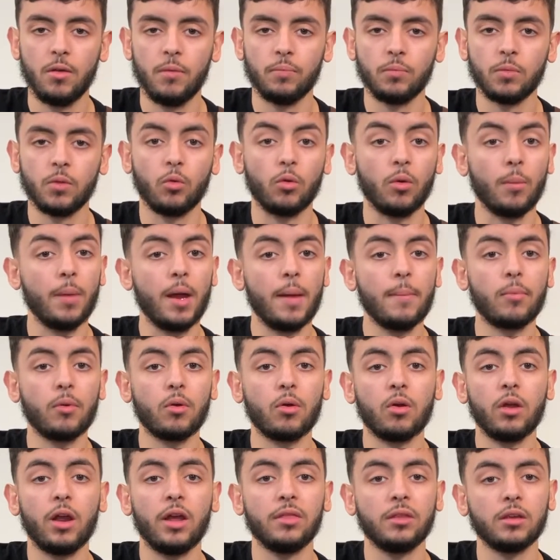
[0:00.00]

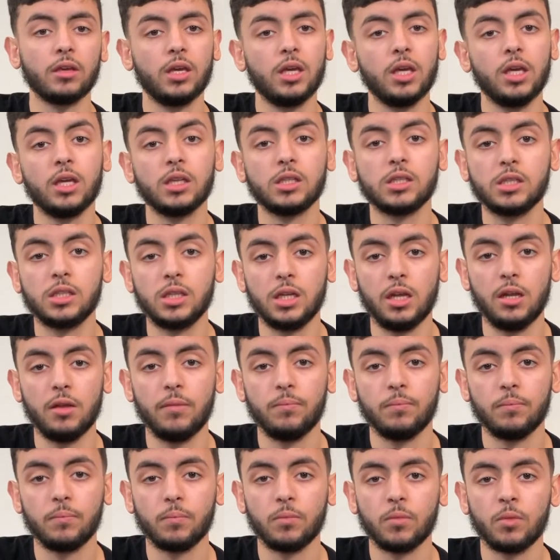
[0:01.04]
Remember, in the key of C,
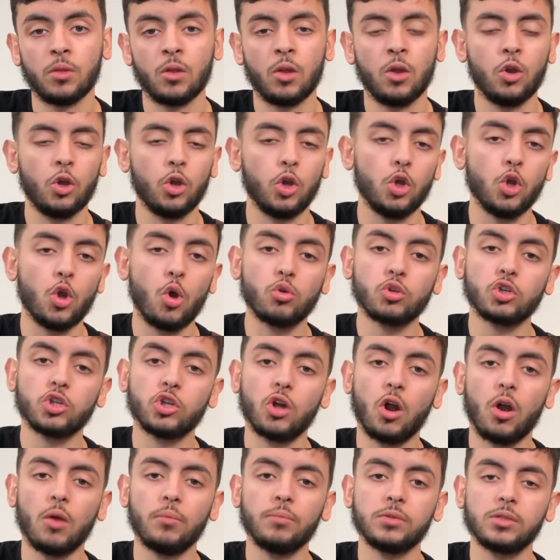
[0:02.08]
no
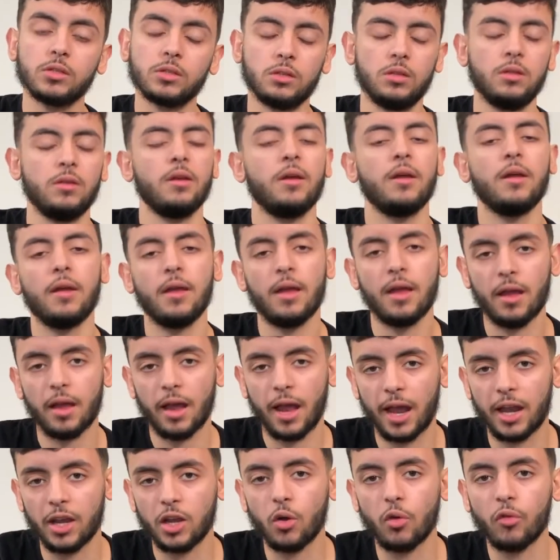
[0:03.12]
sharps
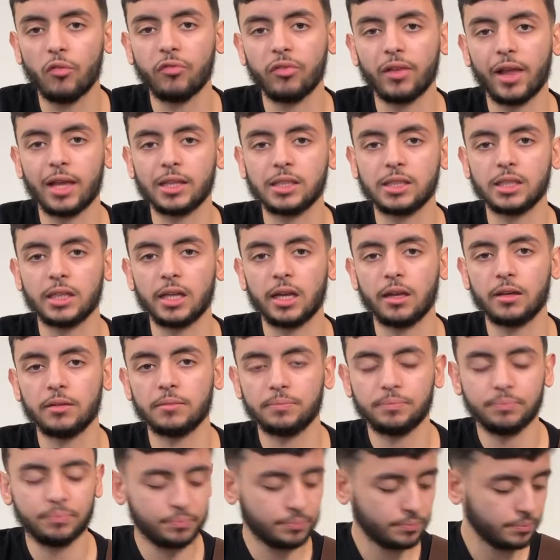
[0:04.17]
and no flats again.
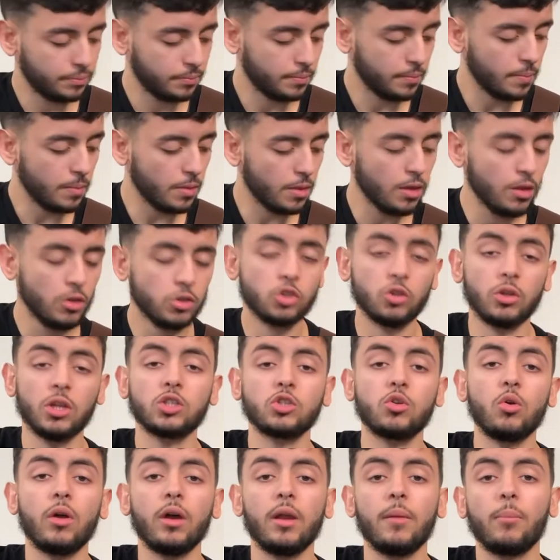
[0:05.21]
So let's
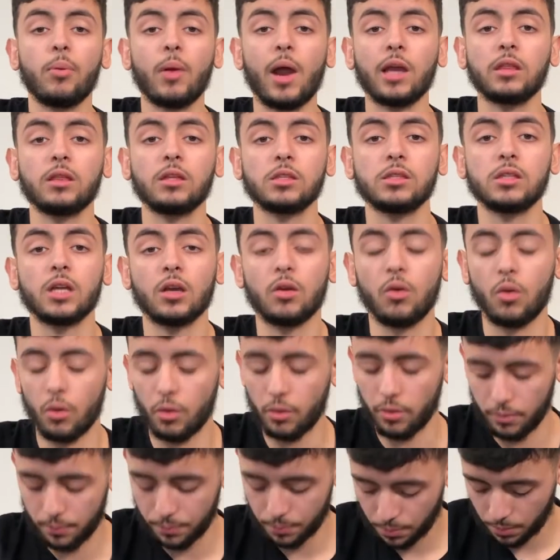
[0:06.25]
go ahead and practice that
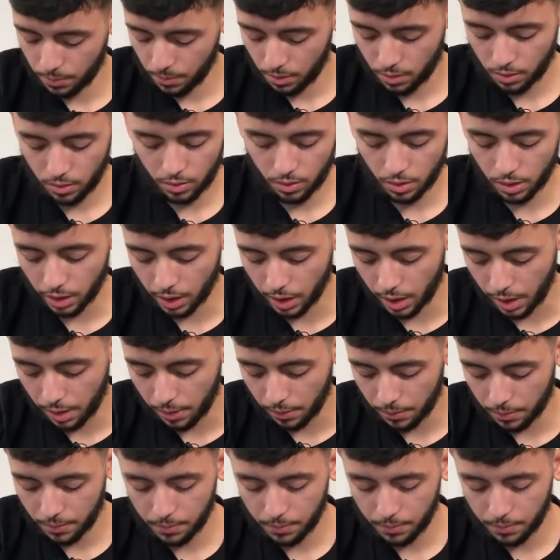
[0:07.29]
chord. Again.